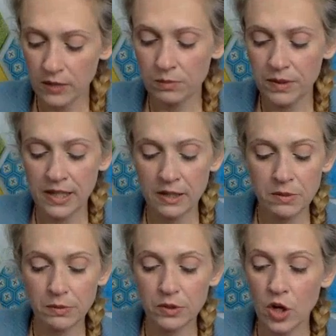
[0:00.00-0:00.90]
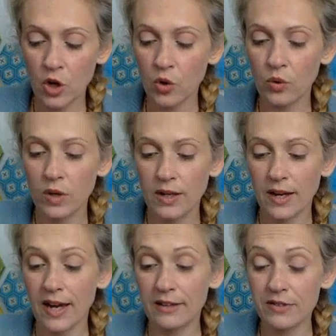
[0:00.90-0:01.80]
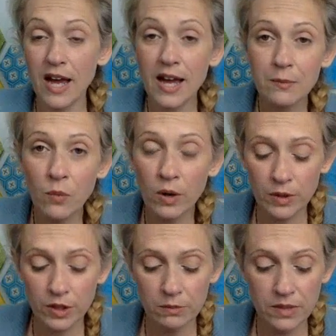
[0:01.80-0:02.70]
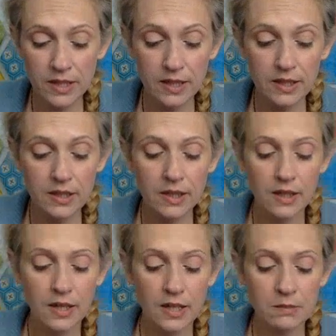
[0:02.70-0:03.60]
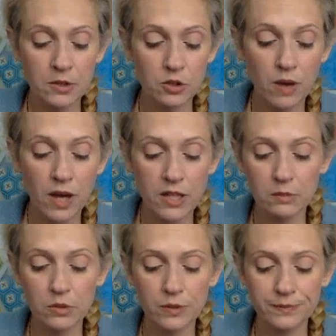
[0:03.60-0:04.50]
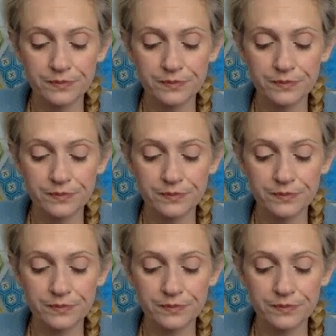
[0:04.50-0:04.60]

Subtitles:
We'll be letting people know ahead of time where we're going to be as much as possible.